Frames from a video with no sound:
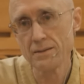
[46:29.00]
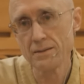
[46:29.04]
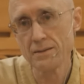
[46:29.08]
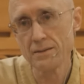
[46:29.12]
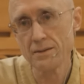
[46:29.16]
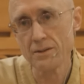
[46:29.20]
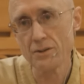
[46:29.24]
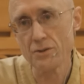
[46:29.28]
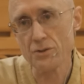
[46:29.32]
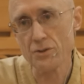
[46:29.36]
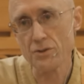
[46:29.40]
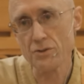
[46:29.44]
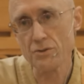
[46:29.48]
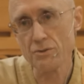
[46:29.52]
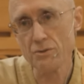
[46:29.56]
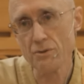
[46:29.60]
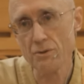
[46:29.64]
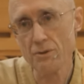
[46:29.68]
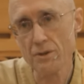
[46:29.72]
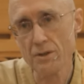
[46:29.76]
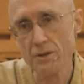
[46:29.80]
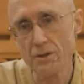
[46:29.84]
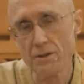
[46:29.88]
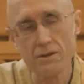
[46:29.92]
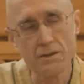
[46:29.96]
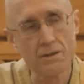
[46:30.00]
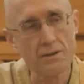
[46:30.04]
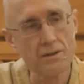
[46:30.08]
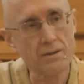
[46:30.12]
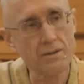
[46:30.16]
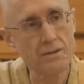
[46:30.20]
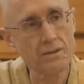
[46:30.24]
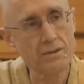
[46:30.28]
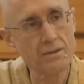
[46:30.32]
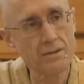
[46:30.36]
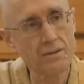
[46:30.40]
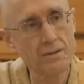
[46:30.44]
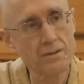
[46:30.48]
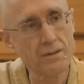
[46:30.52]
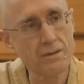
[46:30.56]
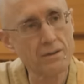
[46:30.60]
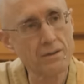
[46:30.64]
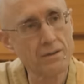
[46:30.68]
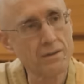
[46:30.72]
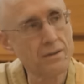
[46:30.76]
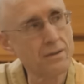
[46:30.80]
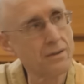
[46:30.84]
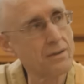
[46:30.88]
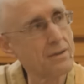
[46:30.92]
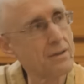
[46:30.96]
There's a story here.
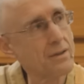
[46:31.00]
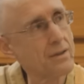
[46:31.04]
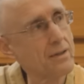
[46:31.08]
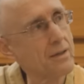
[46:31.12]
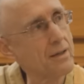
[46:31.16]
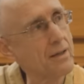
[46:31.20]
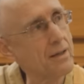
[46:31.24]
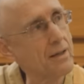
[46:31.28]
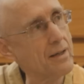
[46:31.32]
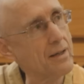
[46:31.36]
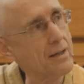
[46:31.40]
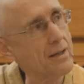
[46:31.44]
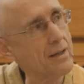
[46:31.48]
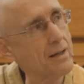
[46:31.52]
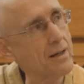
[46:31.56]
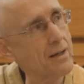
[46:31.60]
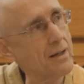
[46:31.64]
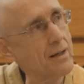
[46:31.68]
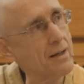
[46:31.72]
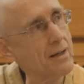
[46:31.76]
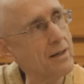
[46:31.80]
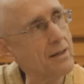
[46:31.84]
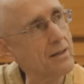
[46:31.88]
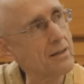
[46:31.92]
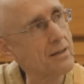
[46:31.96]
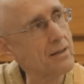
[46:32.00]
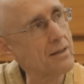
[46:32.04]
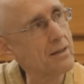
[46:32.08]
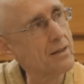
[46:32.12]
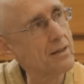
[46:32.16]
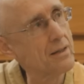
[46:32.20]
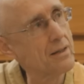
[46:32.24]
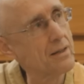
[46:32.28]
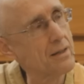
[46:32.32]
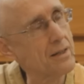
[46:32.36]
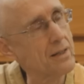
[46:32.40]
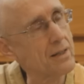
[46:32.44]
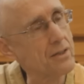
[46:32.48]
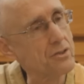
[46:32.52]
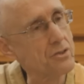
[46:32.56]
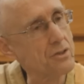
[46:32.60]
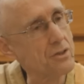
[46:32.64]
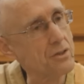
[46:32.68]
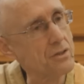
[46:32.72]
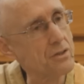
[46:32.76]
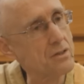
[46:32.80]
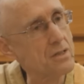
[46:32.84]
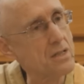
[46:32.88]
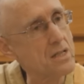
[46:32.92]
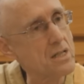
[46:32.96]
And it's
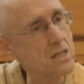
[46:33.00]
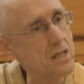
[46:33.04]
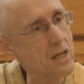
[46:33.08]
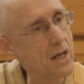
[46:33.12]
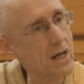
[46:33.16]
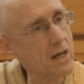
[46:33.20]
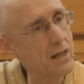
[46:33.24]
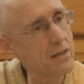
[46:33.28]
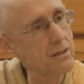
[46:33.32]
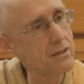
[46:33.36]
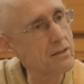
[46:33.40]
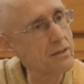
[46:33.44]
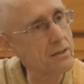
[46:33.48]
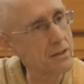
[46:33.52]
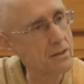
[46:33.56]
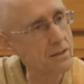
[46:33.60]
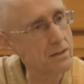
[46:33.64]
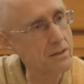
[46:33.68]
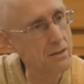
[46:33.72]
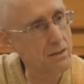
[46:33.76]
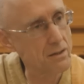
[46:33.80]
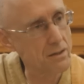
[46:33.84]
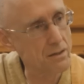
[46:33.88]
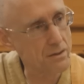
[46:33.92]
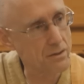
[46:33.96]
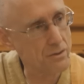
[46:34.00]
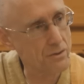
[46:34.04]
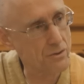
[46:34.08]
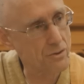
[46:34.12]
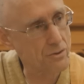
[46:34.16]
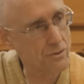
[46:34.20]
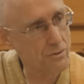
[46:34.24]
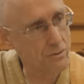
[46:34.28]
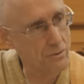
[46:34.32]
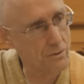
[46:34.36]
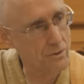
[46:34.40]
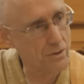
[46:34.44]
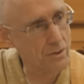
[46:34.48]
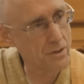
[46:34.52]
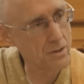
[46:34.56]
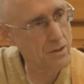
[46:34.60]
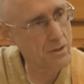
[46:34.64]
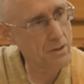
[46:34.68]
not an Indian story.